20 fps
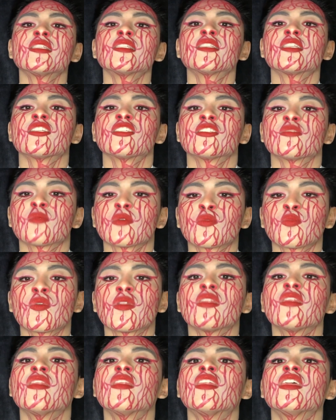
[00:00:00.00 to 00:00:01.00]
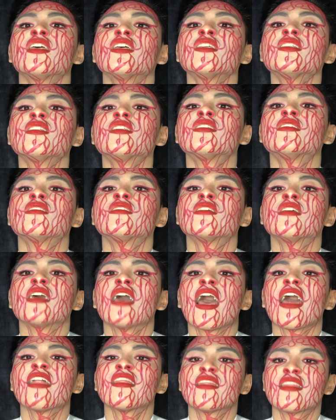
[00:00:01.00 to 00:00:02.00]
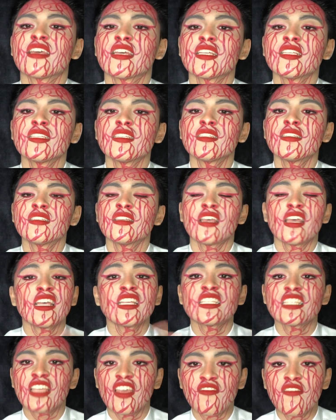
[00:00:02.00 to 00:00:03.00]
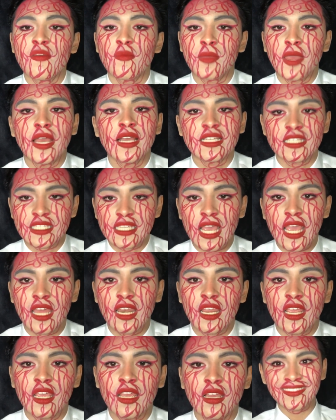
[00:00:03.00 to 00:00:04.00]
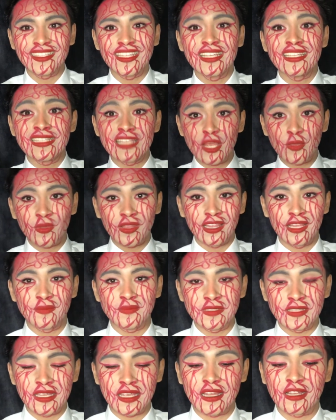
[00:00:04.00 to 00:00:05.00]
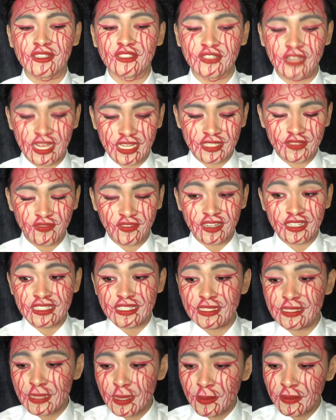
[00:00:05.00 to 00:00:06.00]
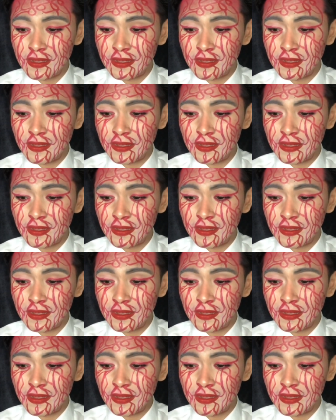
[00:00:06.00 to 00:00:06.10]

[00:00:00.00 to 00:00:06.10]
Distance between this and this is giving me anxiety. This liquid lipstick transfers.